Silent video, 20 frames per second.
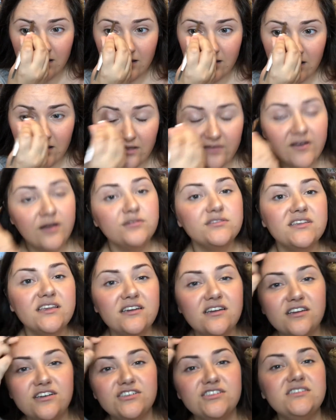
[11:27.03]
If I was
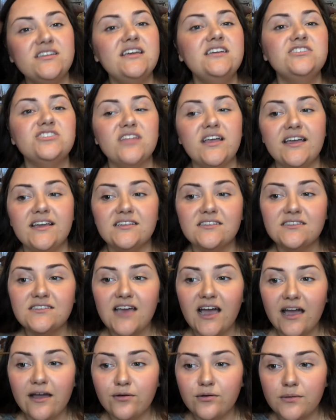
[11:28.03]
getting under stage lights,
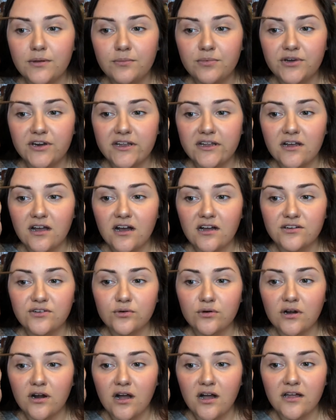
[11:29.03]
I would be putting
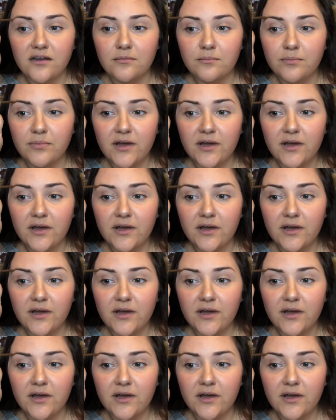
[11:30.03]
contour on,